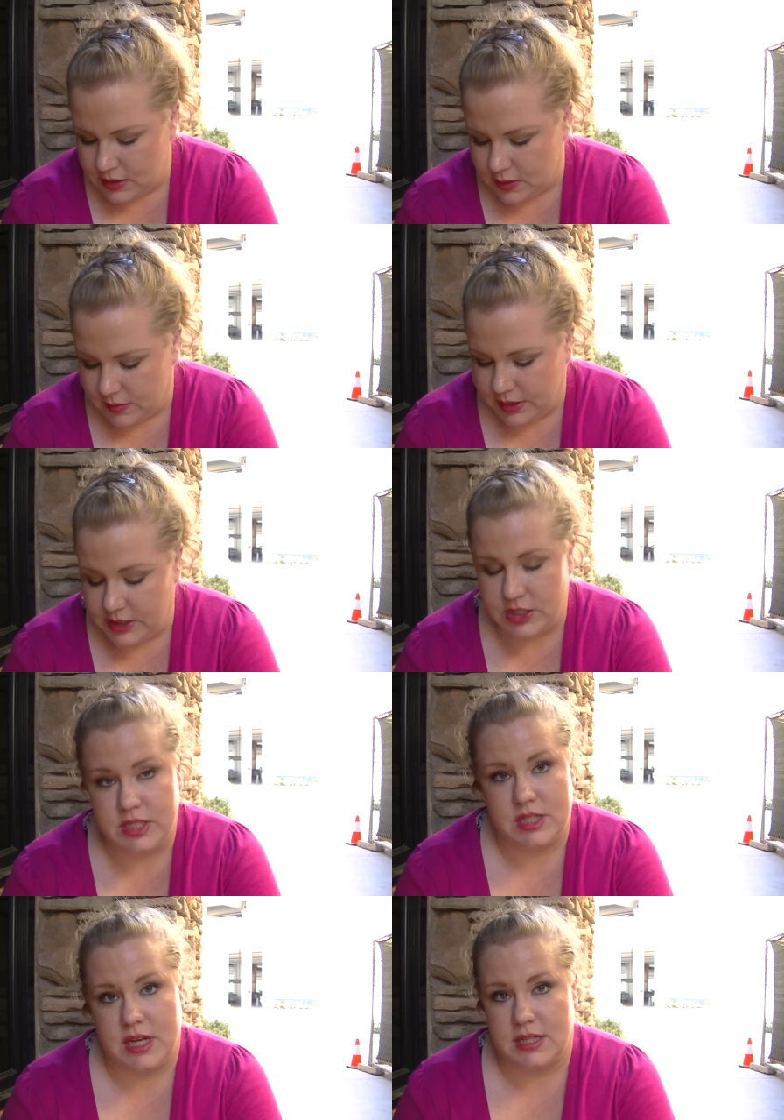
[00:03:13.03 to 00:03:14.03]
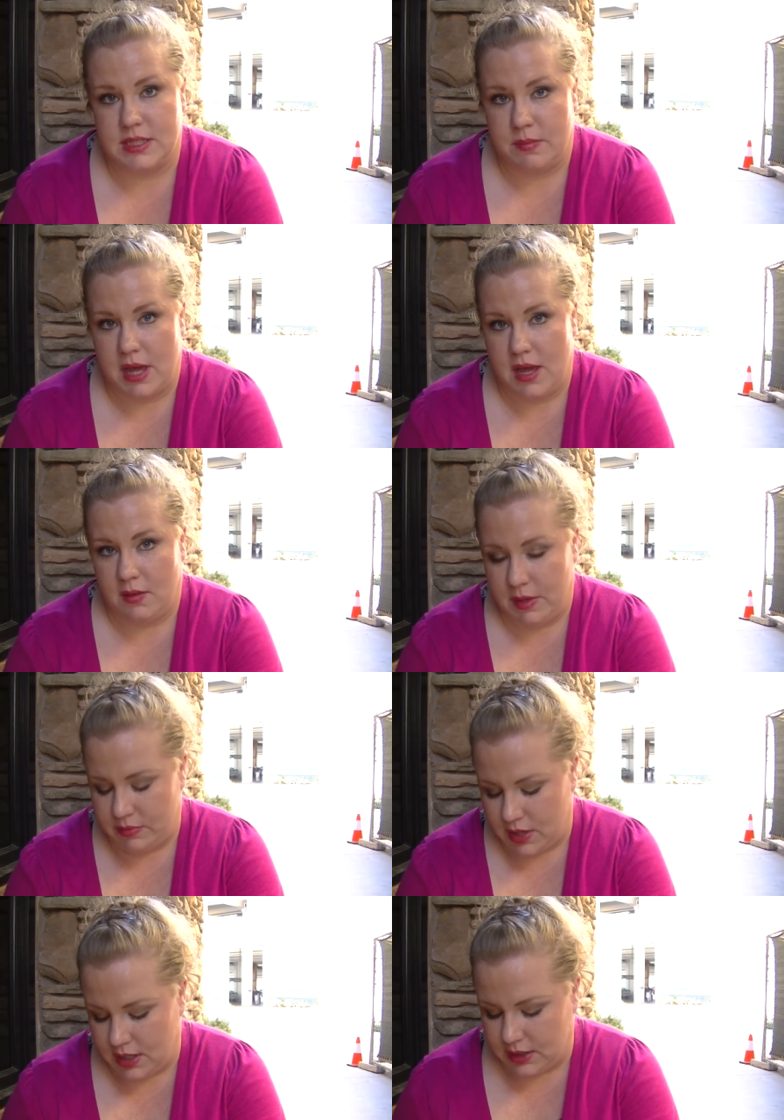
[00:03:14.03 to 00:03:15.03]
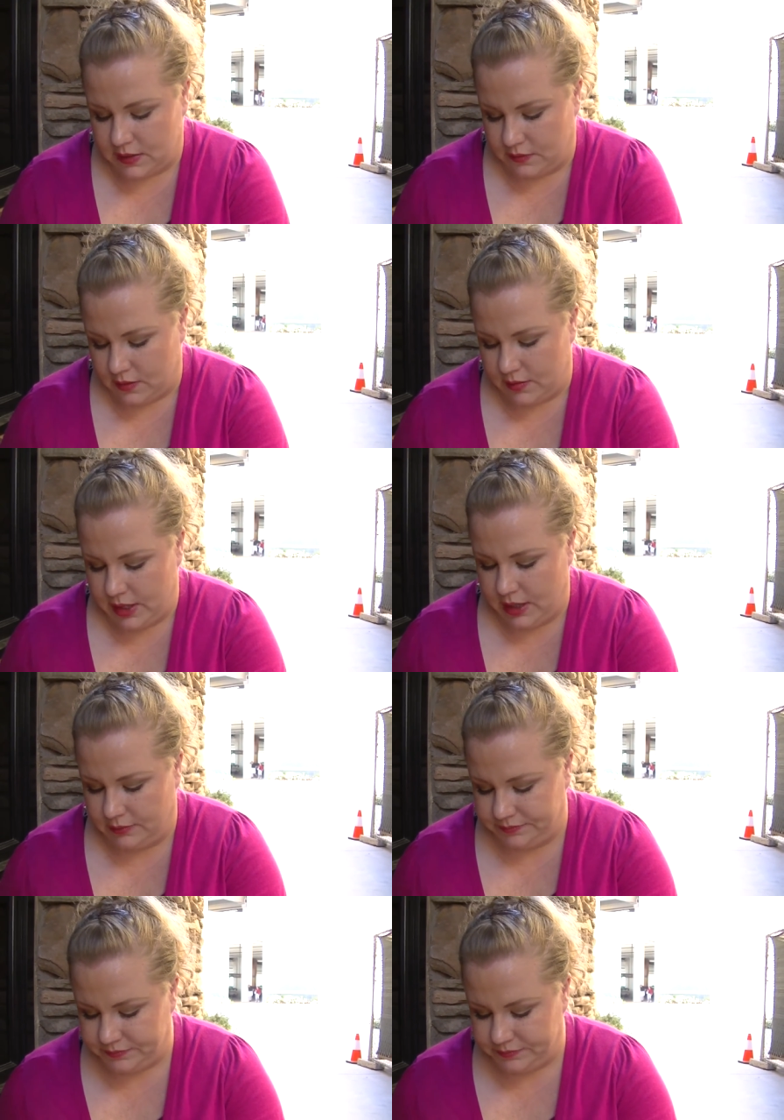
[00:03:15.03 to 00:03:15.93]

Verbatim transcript: normally Gigi has to buy all my products for me.